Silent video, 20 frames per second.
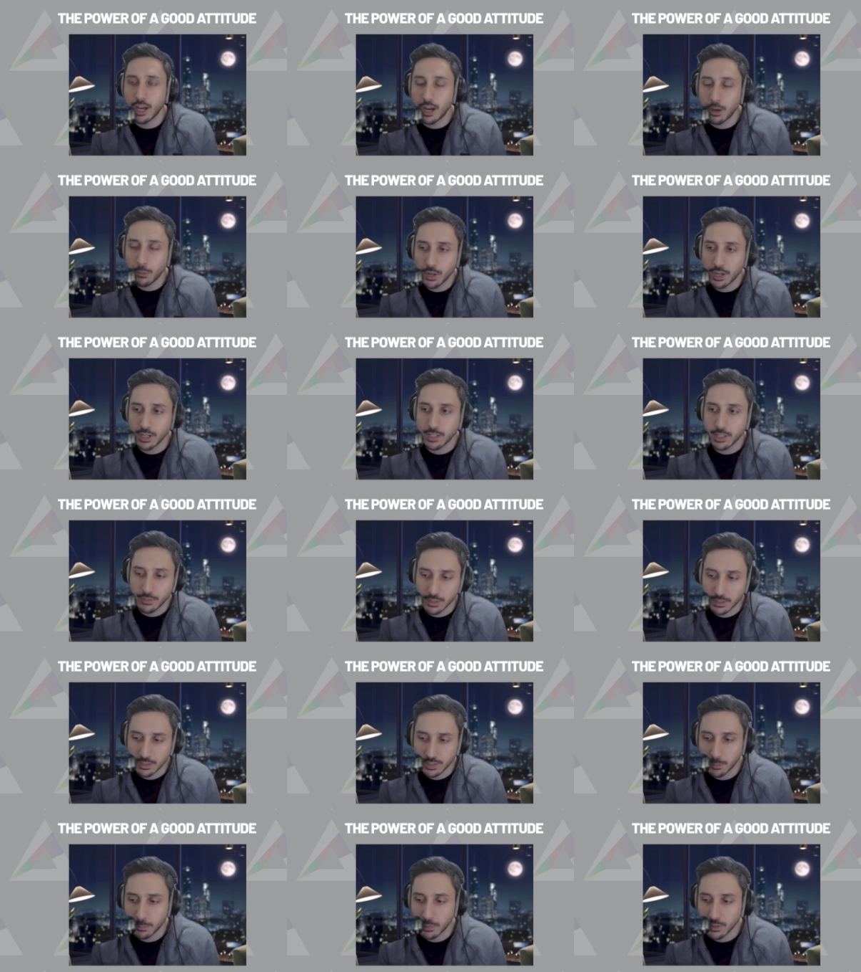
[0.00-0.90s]
I want to give a
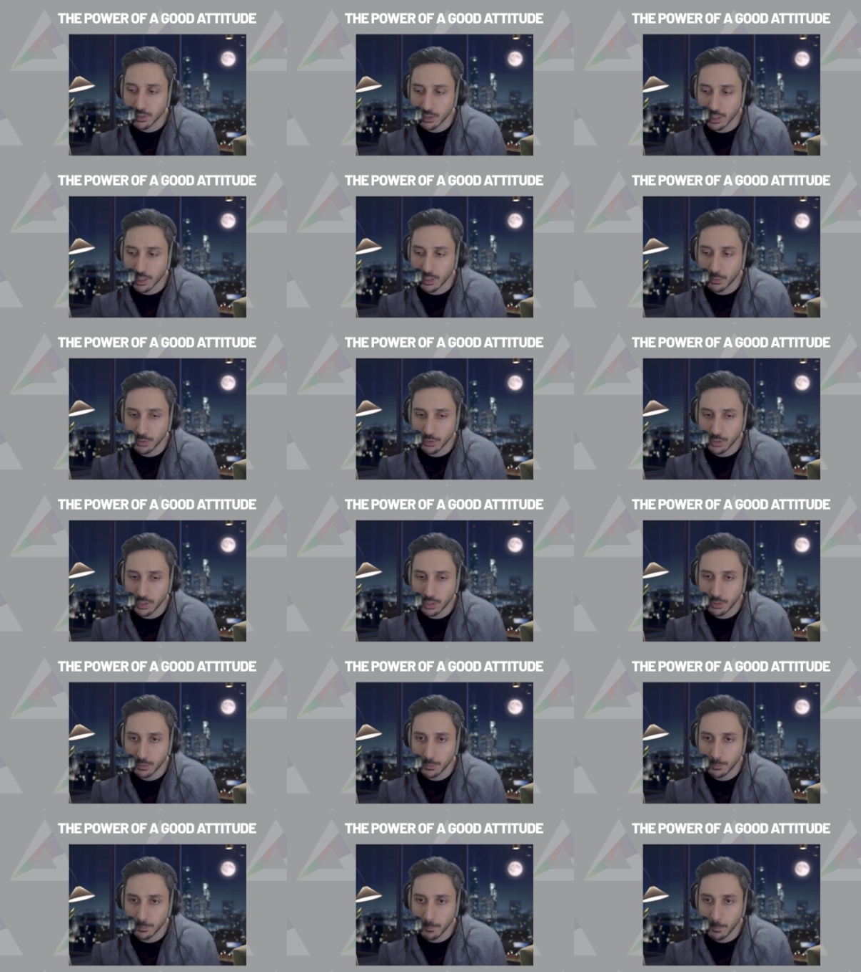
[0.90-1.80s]
tip in general
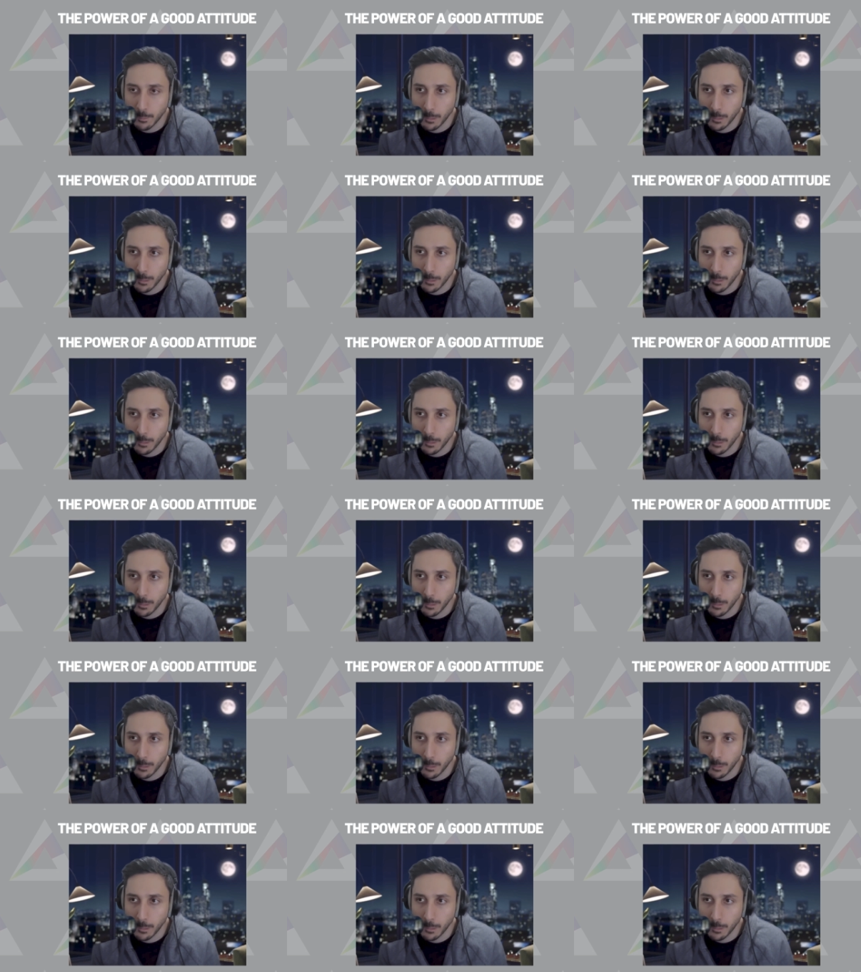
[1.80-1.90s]
here